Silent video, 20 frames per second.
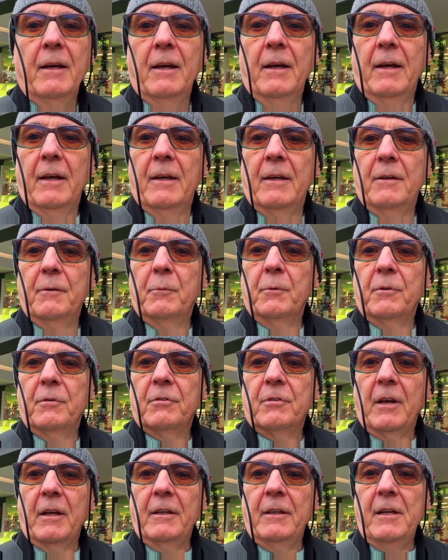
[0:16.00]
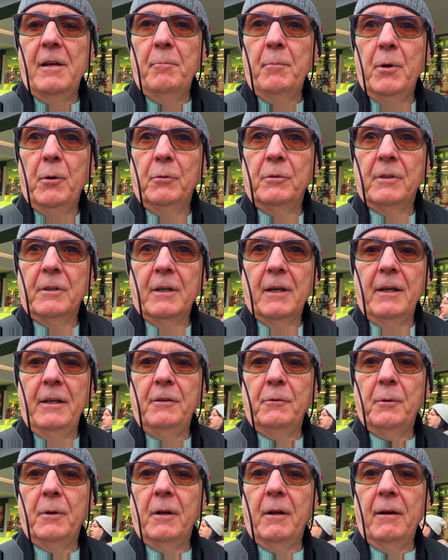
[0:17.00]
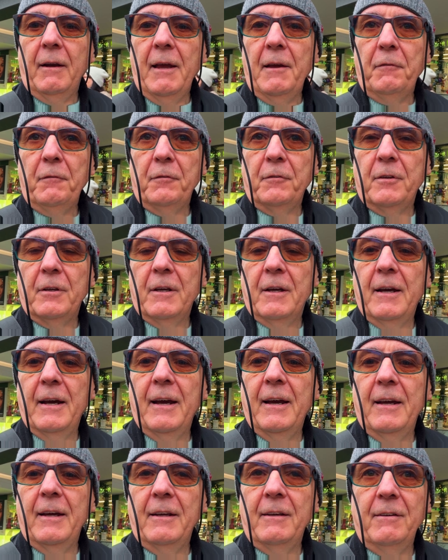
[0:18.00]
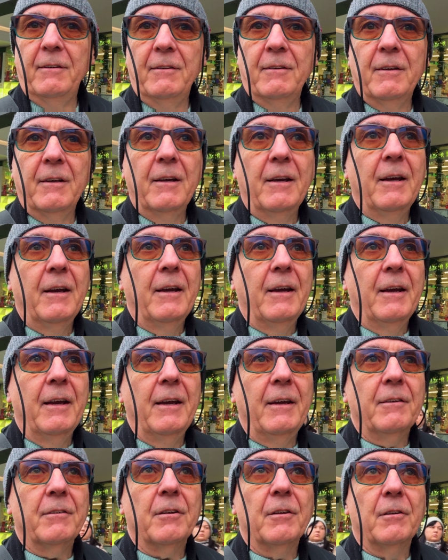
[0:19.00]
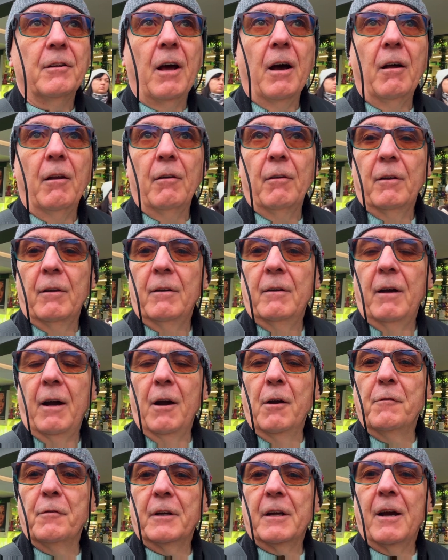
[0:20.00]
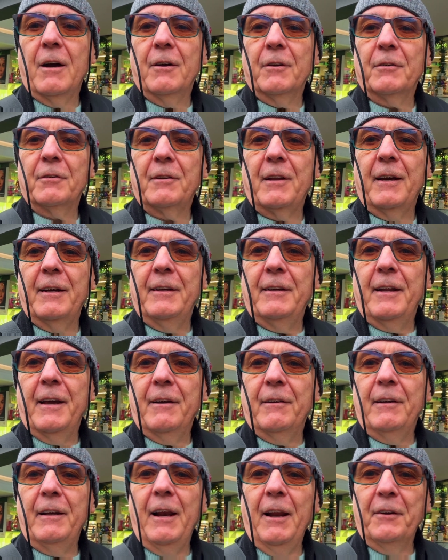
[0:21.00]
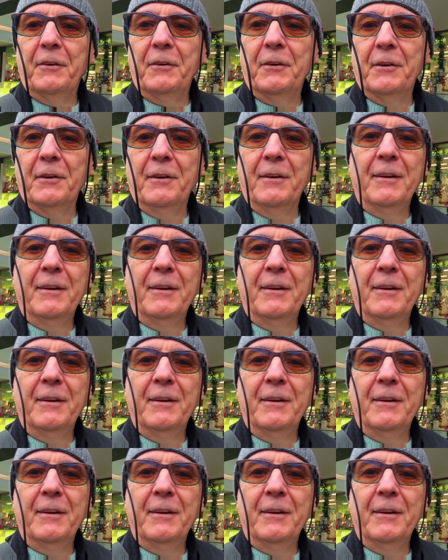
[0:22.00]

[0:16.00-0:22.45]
It was sunny in Milton Keynes when I left, and it's a dull, overcast day down in London.